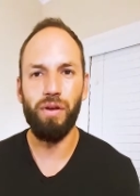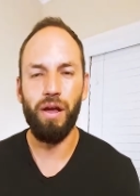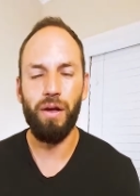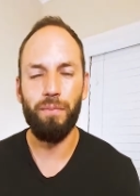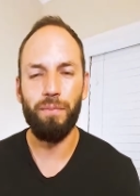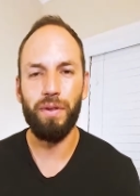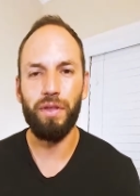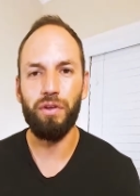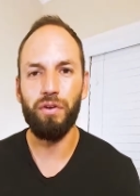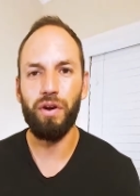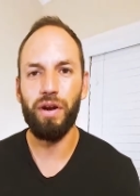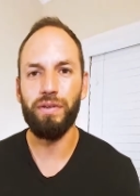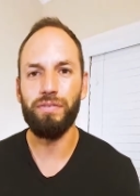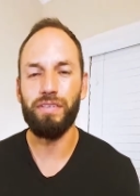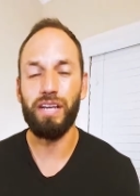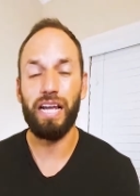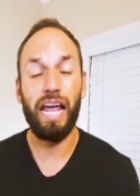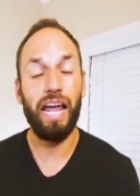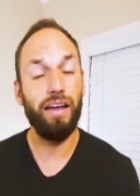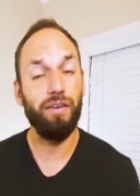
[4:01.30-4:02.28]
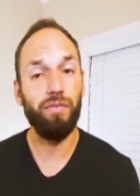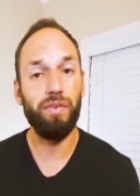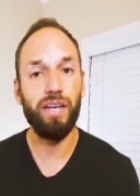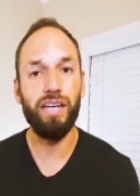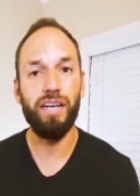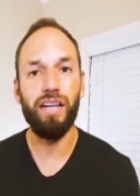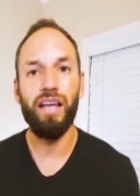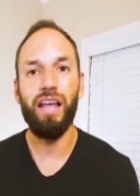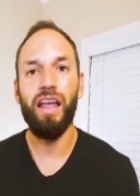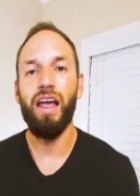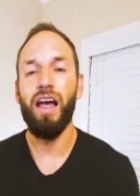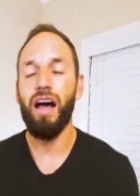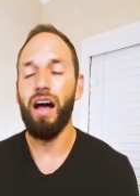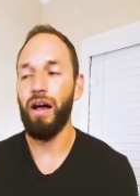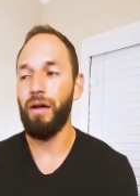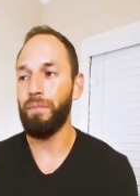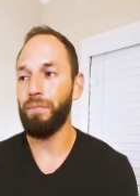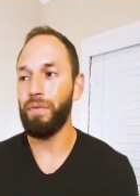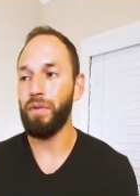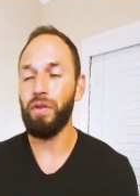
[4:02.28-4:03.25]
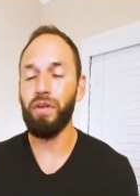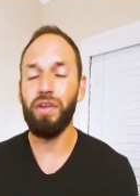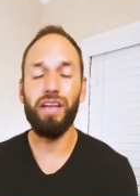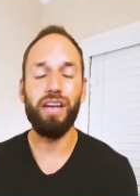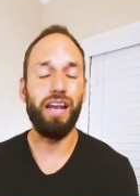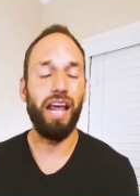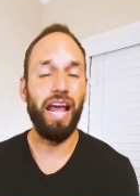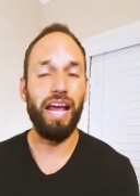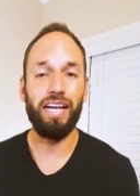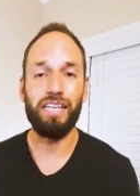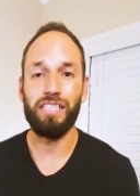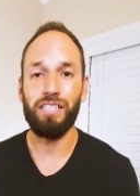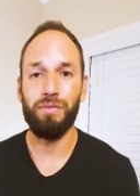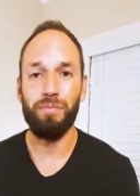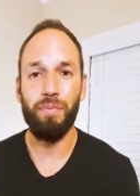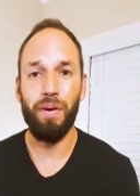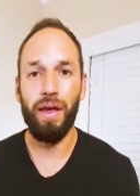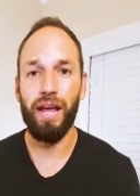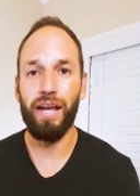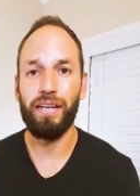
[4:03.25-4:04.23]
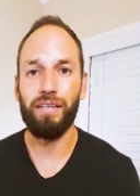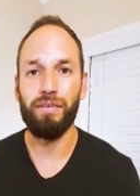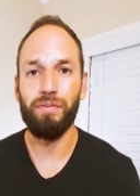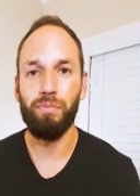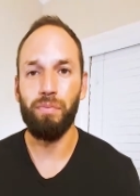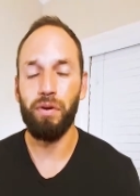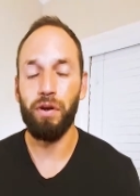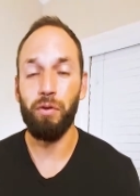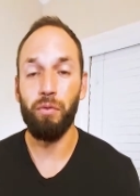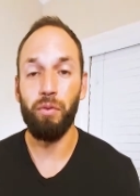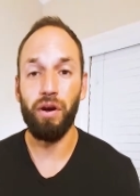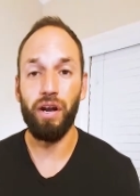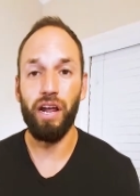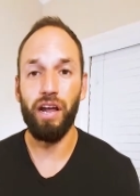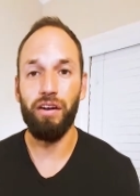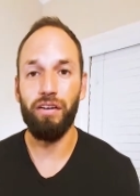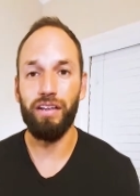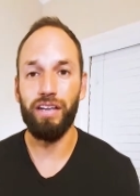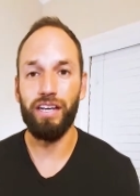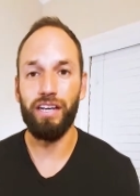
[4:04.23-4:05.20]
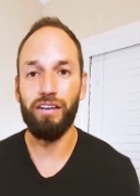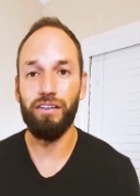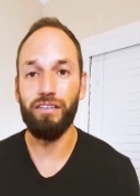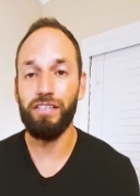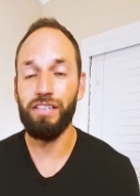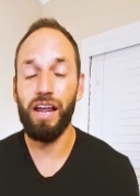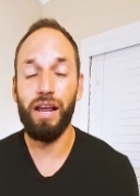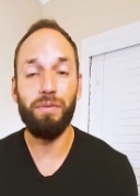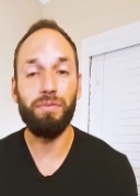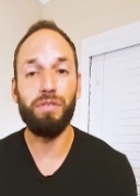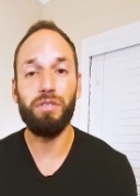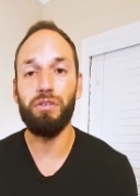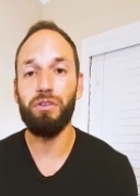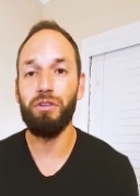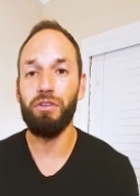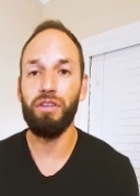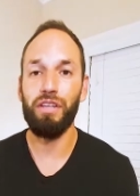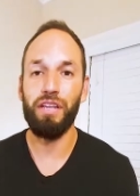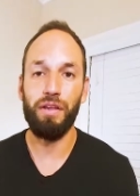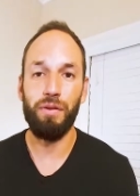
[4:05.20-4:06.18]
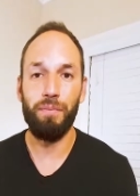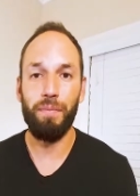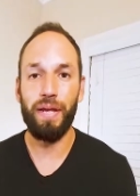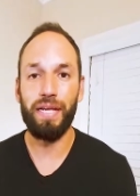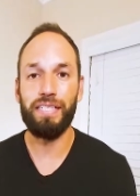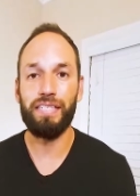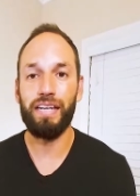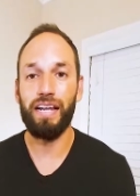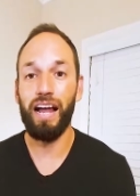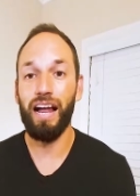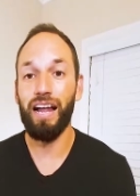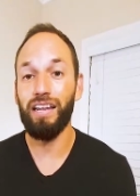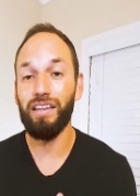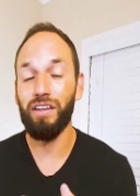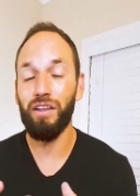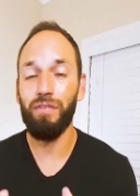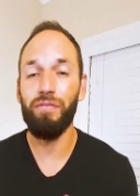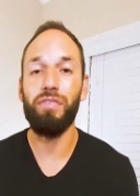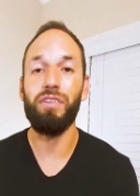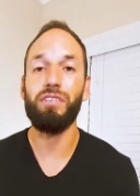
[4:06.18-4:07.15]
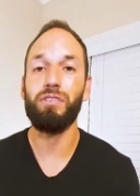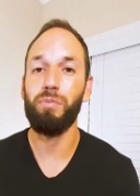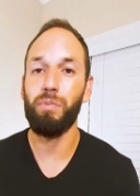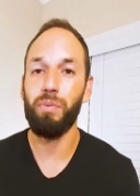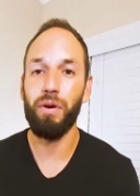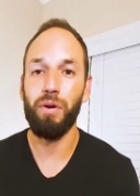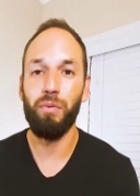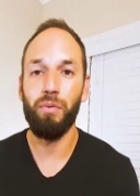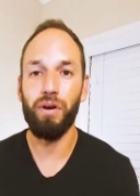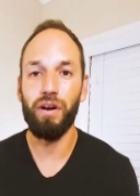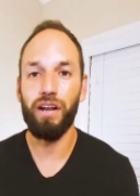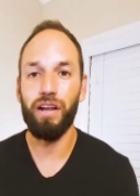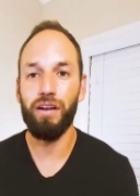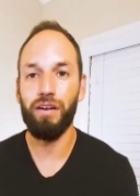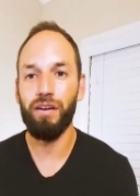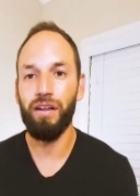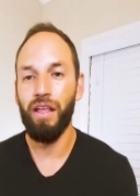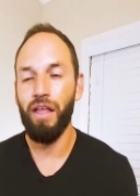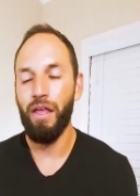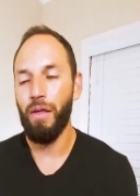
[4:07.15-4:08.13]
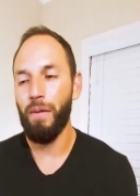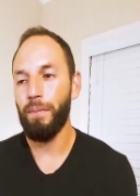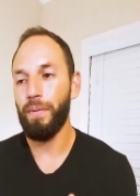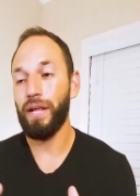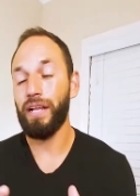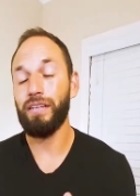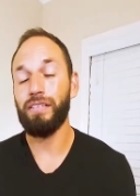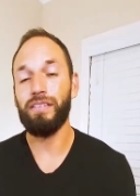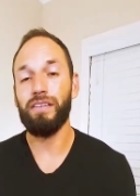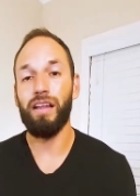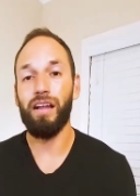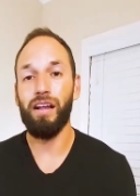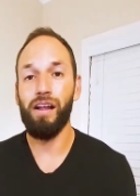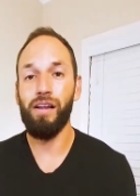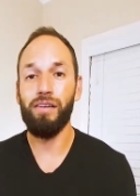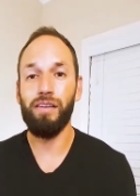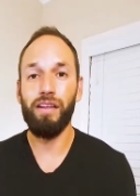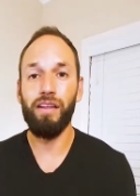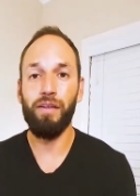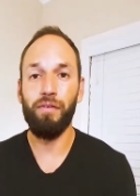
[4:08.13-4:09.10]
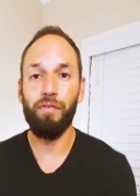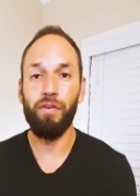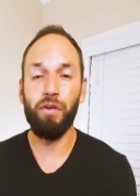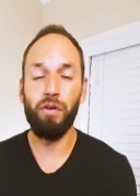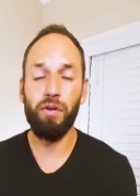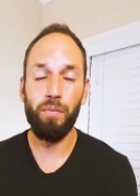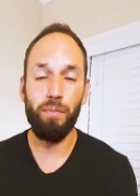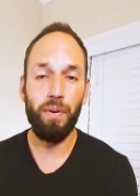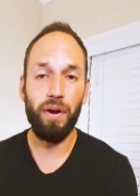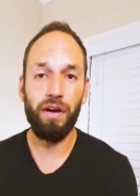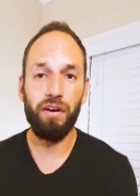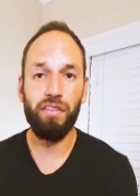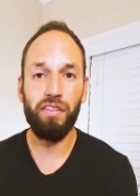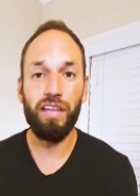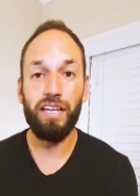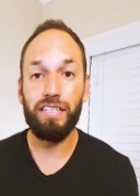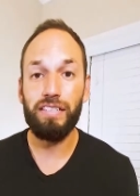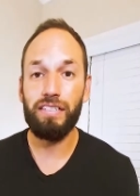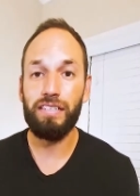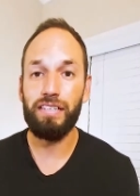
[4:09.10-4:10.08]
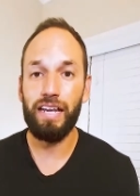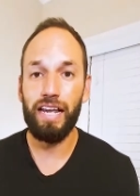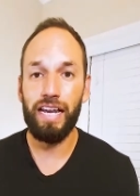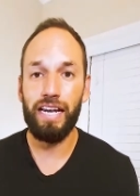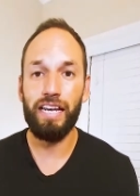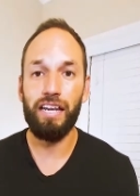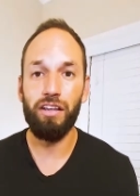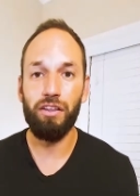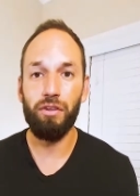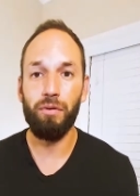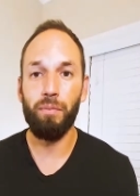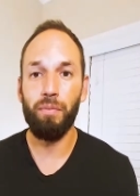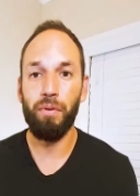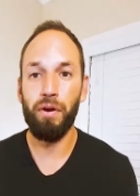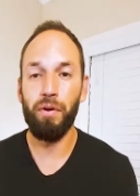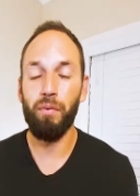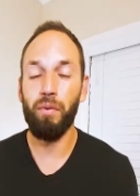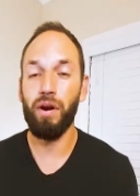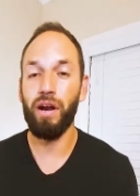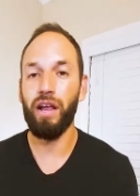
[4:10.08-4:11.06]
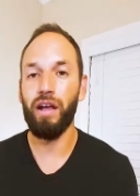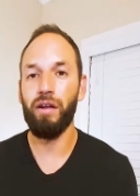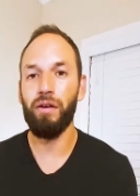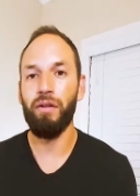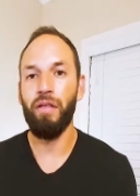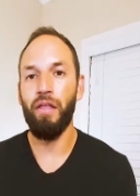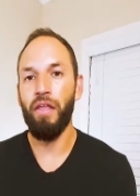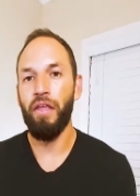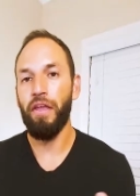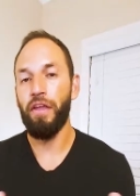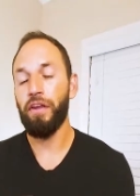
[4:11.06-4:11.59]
milligrams of caffeine. You get action-packed pre-workout in here. It's absolutely amazing. I love this pre-workout because if you compare this to any other pre-workout,